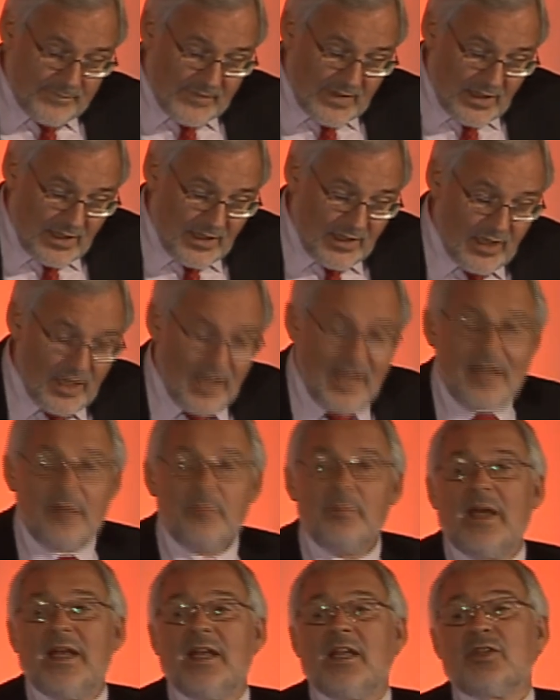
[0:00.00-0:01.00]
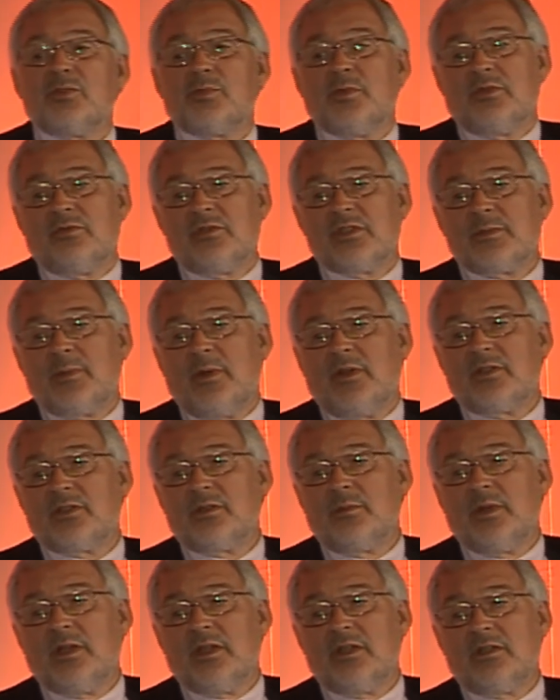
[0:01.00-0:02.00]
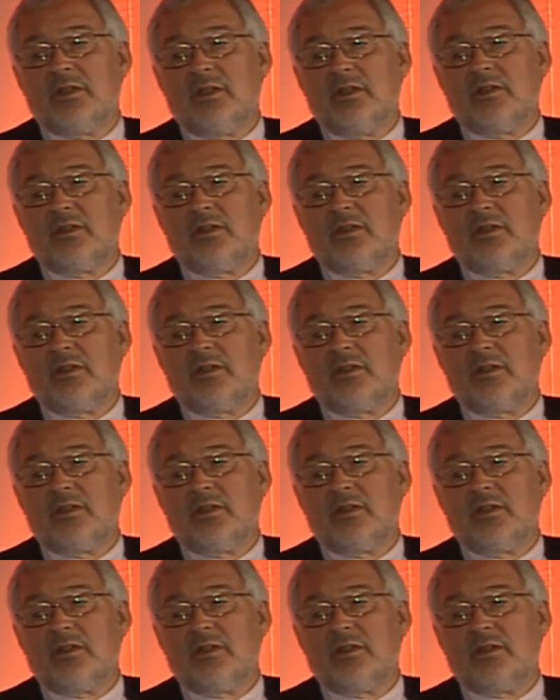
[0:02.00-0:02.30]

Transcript: line management responsibilities.